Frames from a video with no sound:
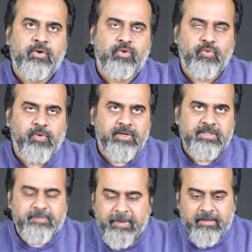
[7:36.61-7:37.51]

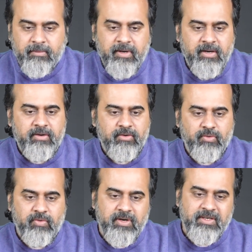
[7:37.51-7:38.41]
towards betterment,
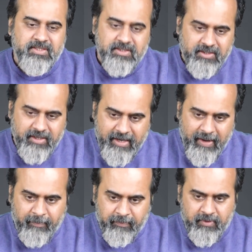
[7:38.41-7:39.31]
towards
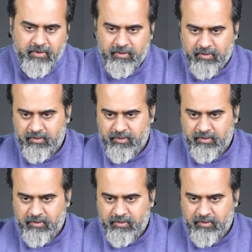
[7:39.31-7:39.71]
depth,